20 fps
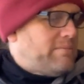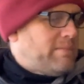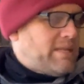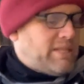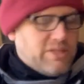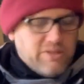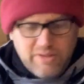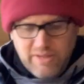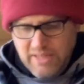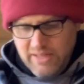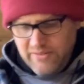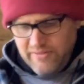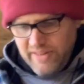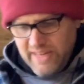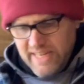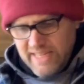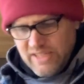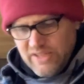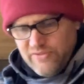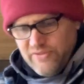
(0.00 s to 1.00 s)
measuring
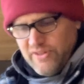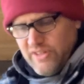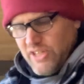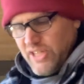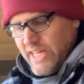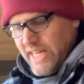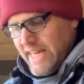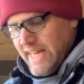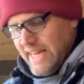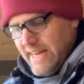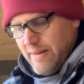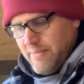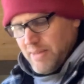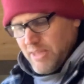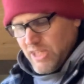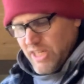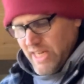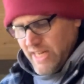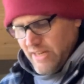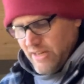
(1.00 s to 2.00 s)
device for checking how
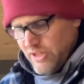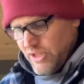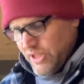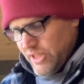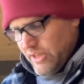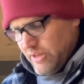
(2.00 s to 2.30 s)
much energy